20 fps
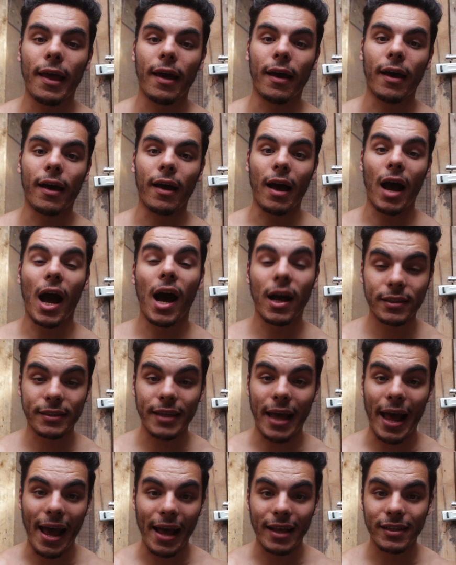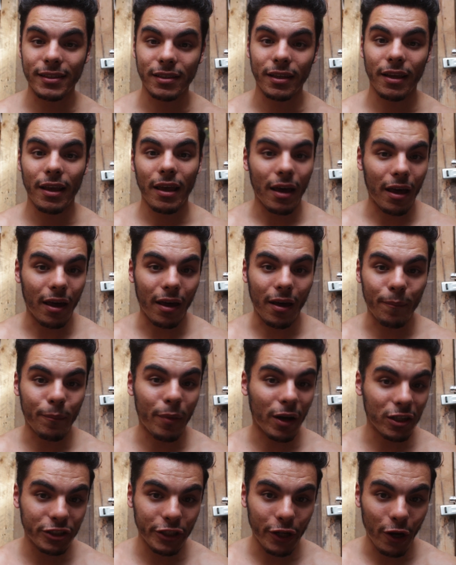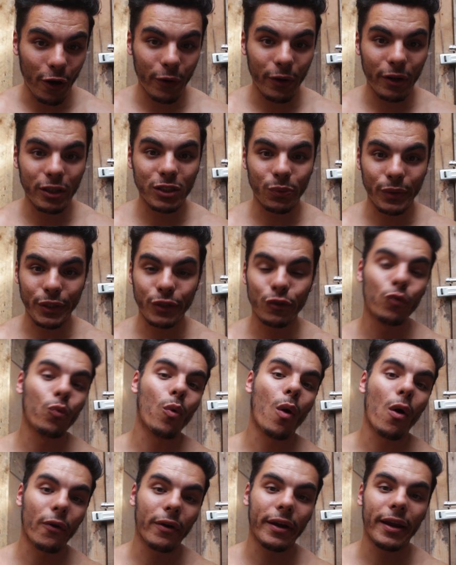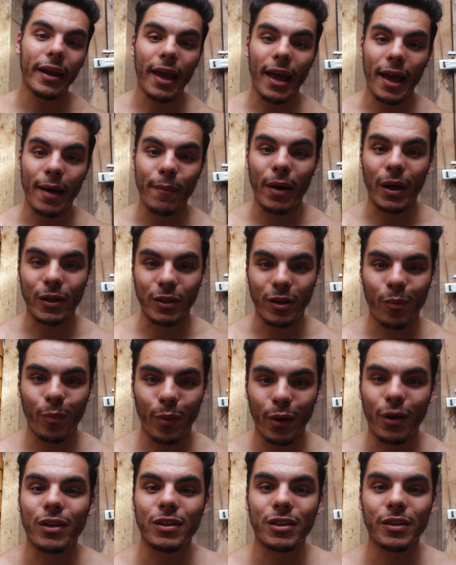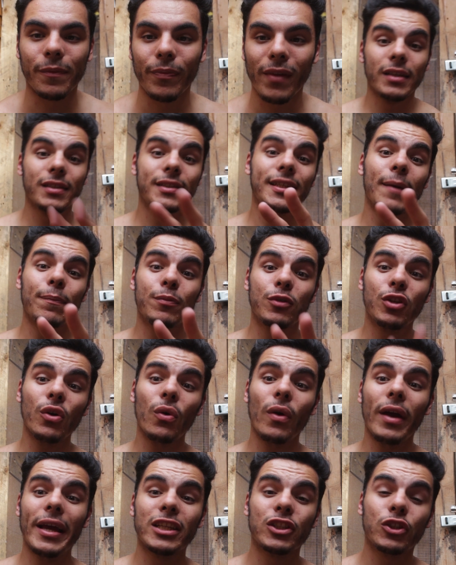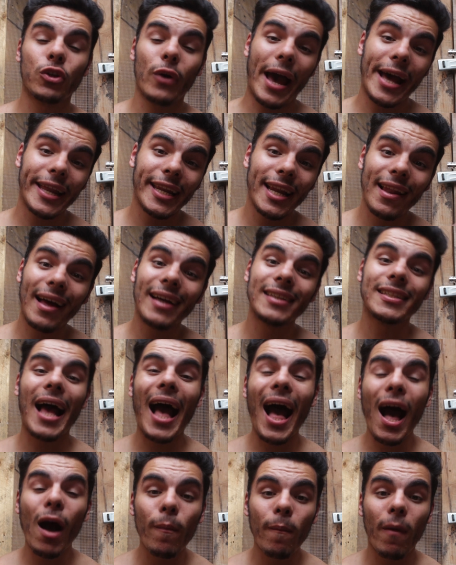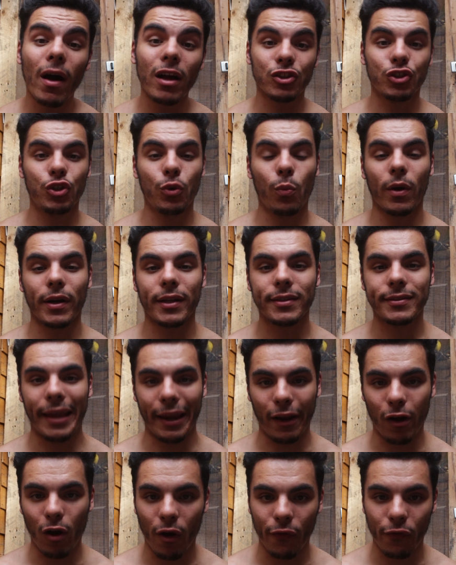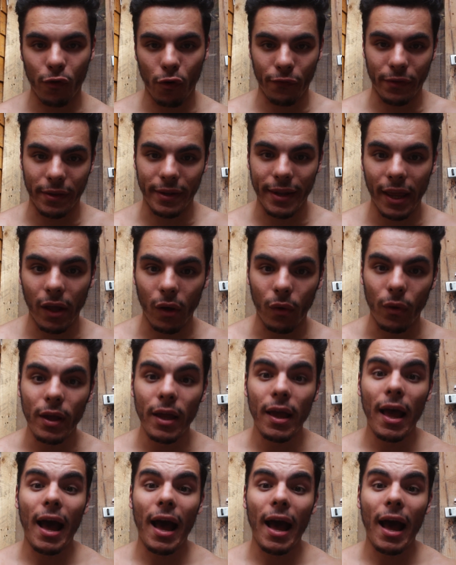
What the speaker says: Us as budgie owners, we do worry about our birds. Step 2 is to analyze how much you want to take off of the nail.